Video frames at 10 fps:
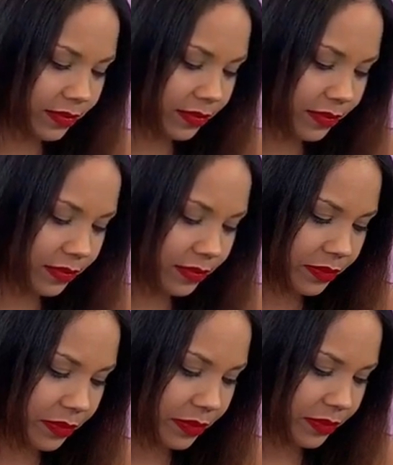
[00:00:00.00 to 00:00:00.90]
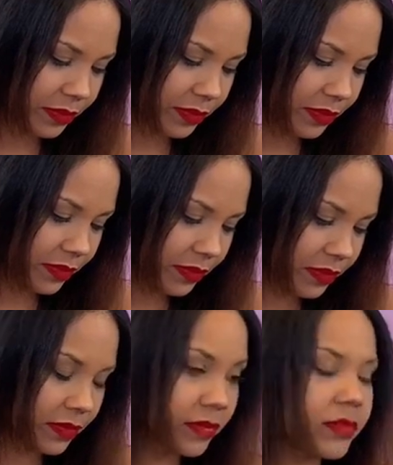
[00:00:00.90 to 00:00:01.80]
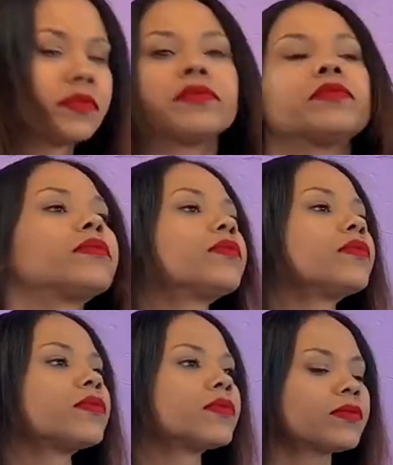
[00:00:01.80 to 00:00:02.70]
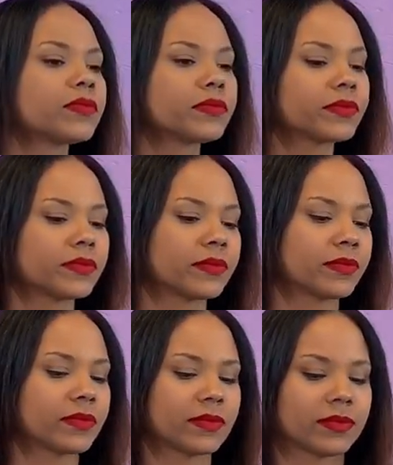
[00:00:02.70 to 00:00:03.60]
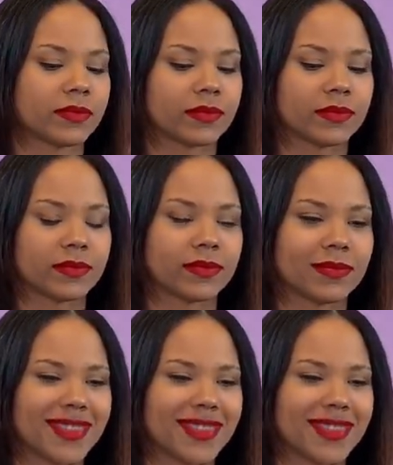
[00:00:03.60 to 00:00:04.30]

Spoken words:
(silent)